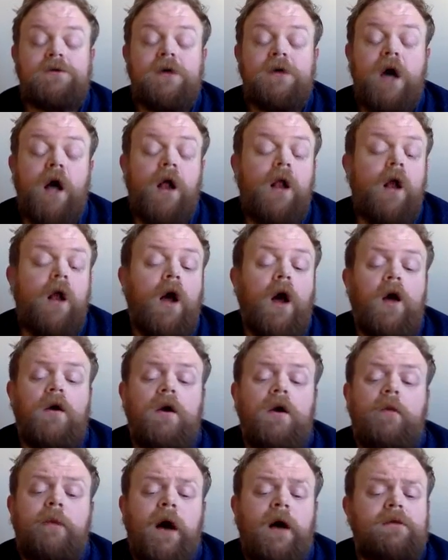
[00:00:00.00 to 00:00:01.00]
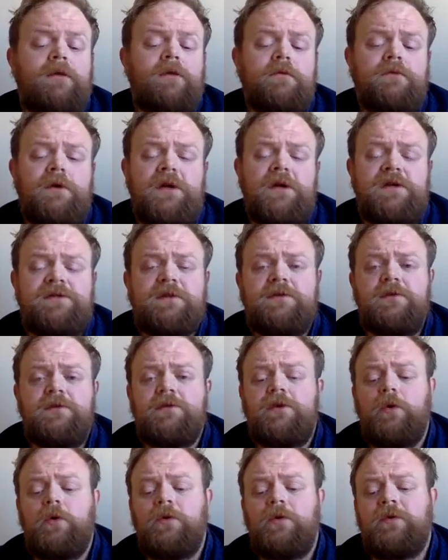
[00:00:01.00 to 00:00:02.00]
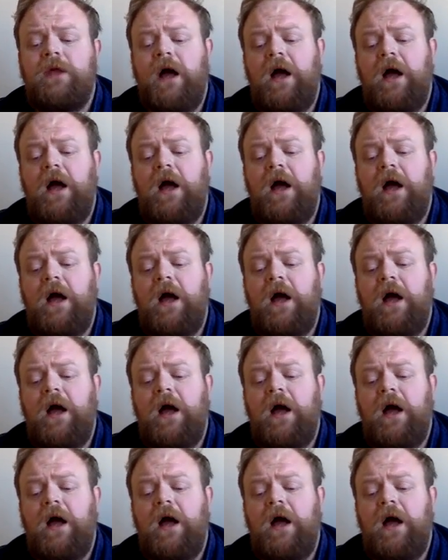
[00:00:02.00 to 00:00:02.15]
Tell her about the reason and all